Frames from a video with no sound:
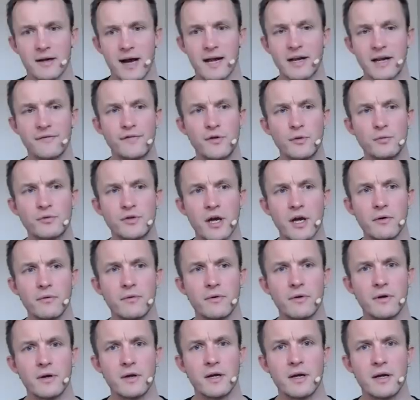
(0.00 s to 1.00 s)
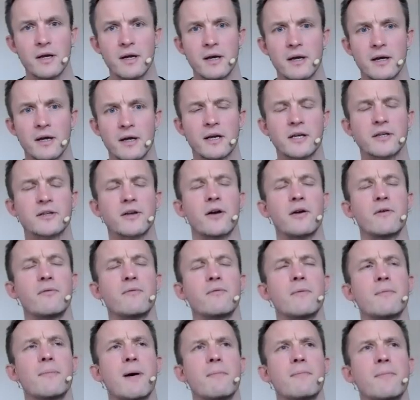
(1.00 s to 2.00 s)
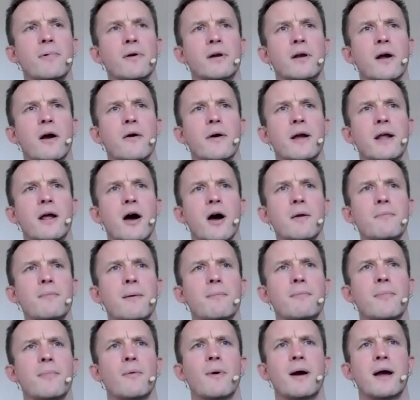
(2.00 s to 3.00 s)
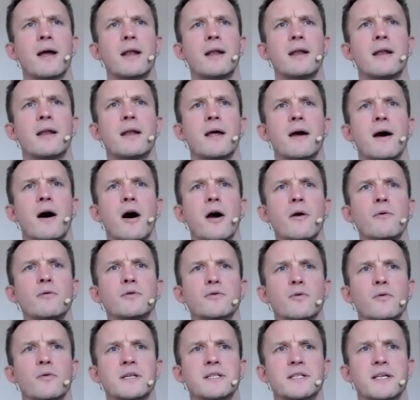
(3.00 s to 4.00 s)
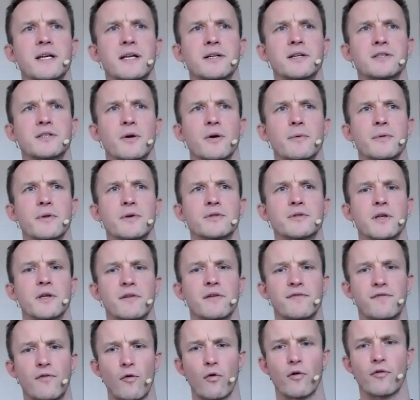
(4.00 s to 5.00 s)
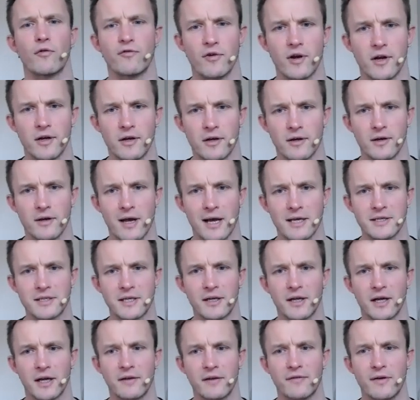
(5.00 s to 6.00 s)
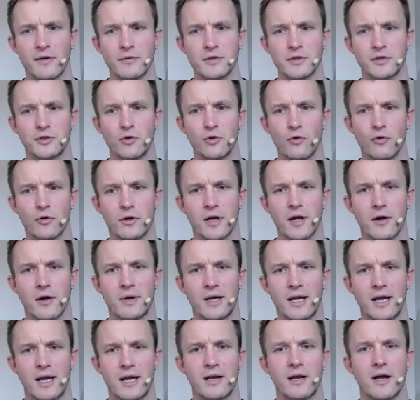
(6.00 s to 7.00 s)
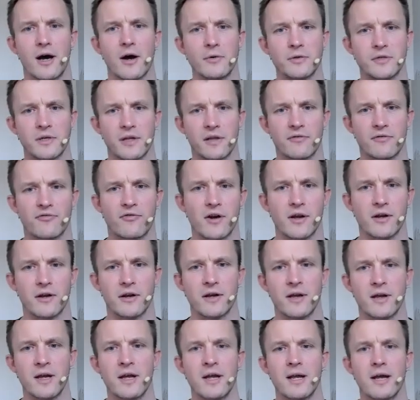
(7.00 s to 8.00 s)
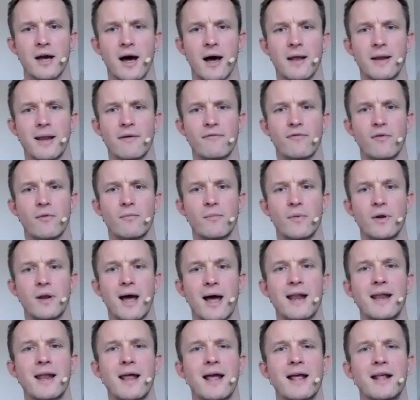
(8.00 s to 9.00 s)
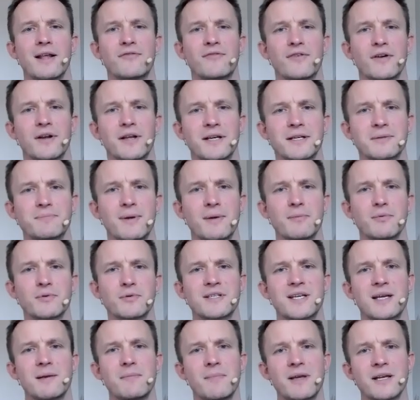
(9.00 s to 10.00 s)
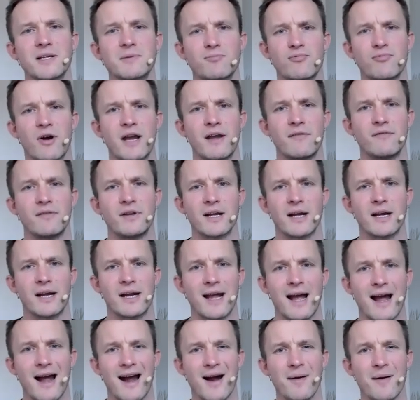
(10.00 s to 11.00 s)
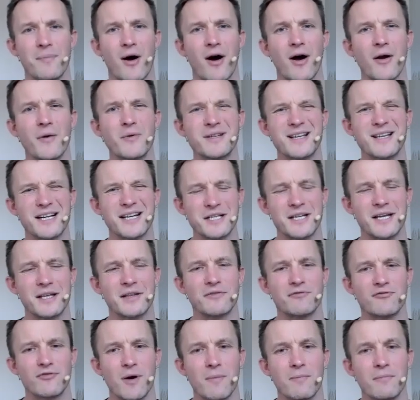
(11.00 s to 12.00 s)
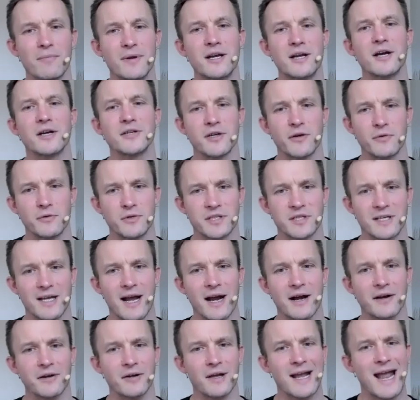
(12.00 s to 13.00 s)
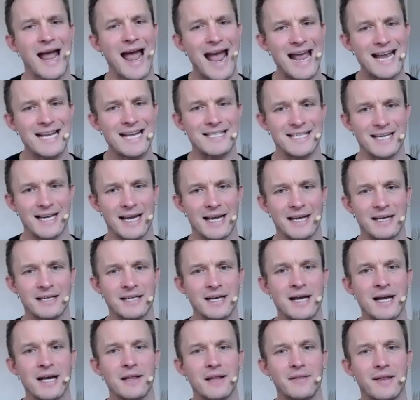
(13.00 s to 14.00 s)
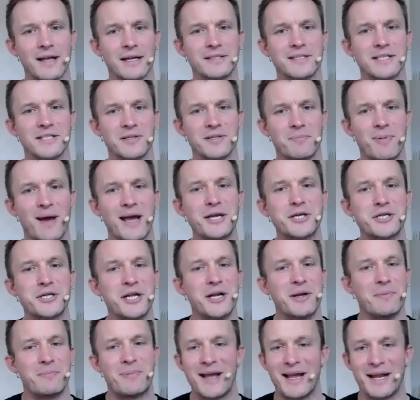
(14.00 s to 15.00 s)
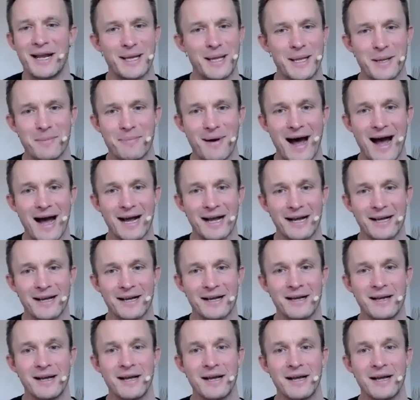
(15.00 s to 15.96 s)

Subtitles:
And if you don't, because I remember when I was always seen as someone that was at the forefront, as in, like, if there was a door going in, I was at the front. And and it's funny because people see me as brave and didn't care, but I was actually at the front because I was scared and I hated the anticipation of being at the back.